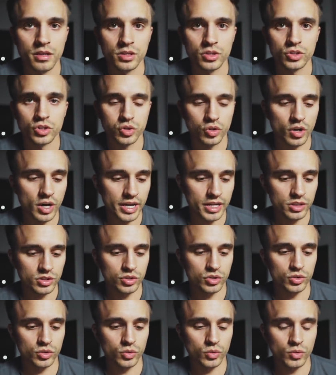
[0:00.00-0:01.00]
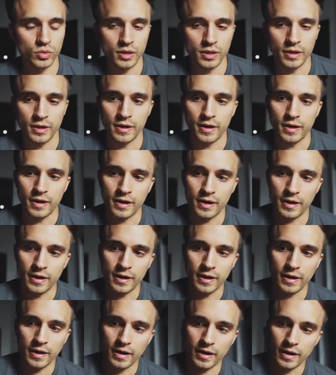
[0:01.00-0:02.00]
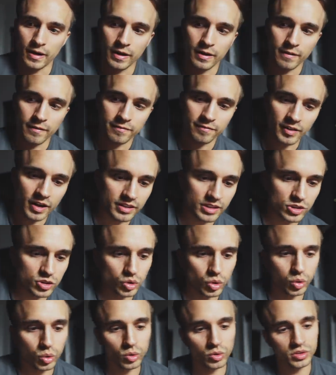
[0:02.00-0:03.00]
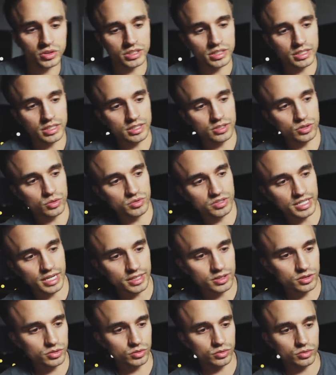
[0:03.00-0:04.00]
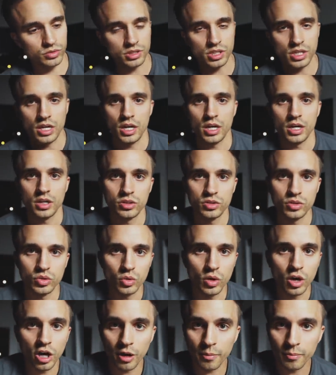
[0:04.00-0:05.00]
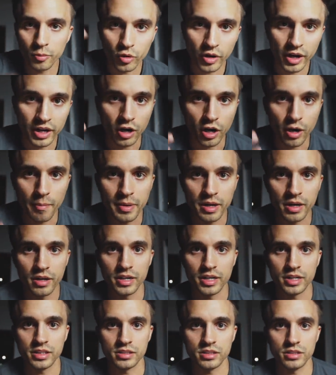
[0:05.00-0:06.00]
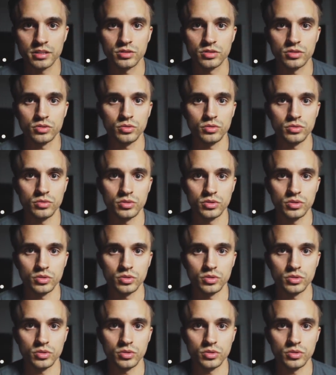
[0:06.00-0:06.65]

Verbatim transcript: trying to uh, uh, find these tools and these utensils to upgrade our appearance and to,